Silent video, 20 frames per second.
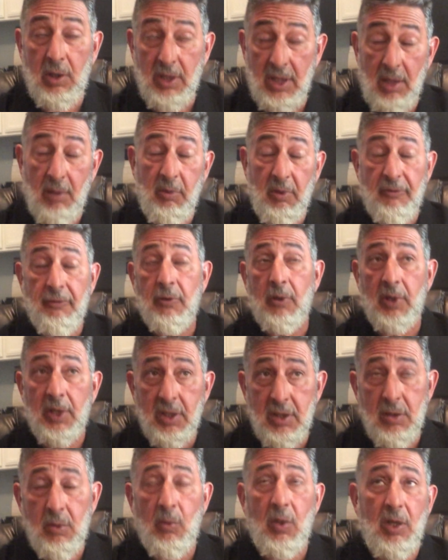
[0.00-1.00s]
And I'm referring
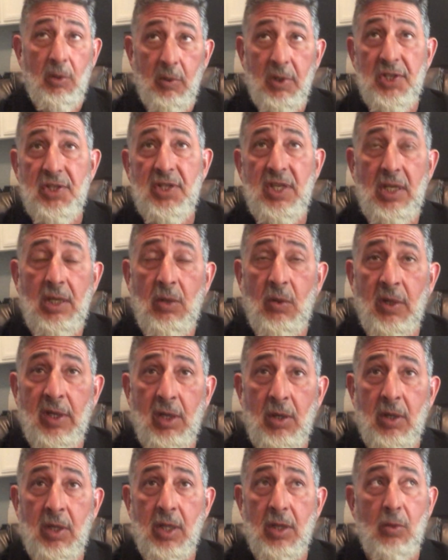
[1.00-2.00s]
to what we see going
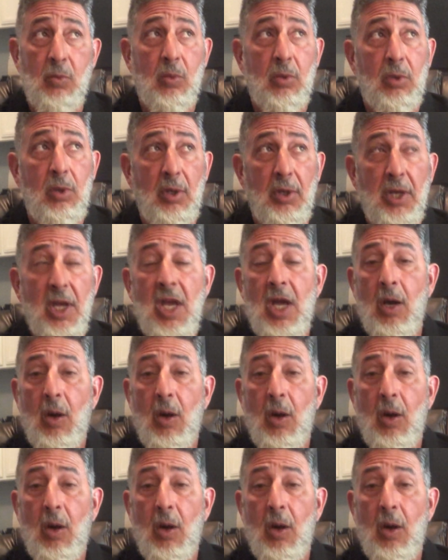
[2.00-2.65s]
on in the world.